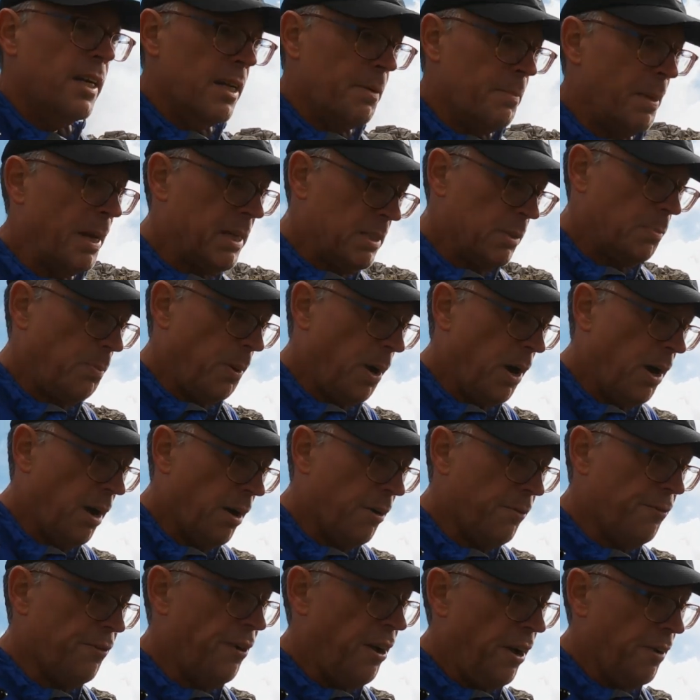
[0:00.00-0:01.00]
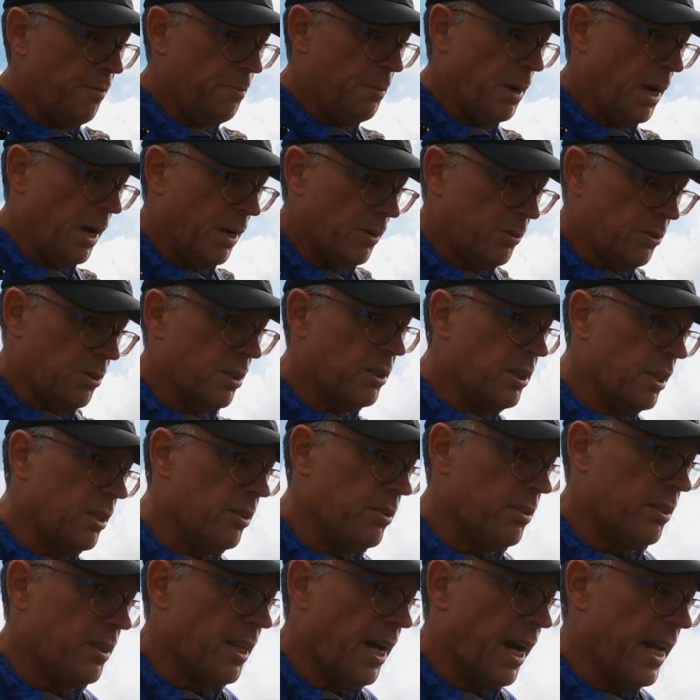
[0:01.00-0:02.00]
best part of 5 miles to do
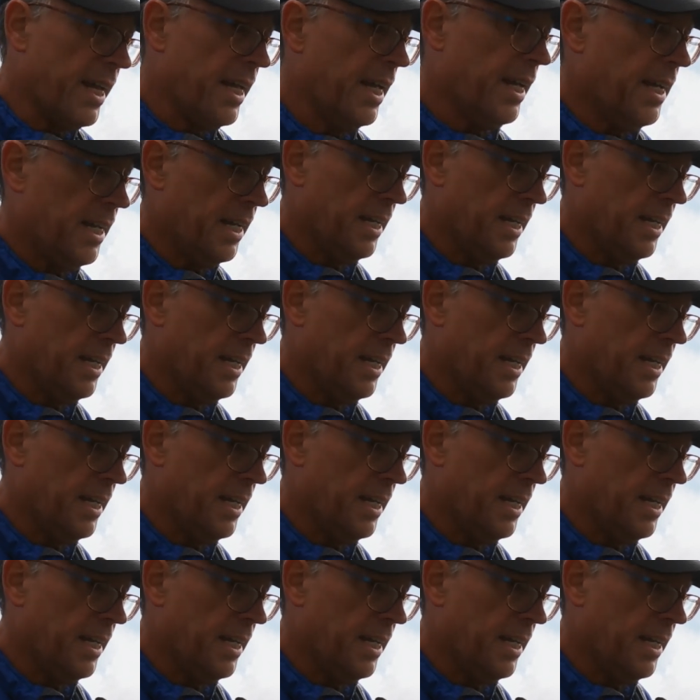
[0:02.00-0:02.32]
today.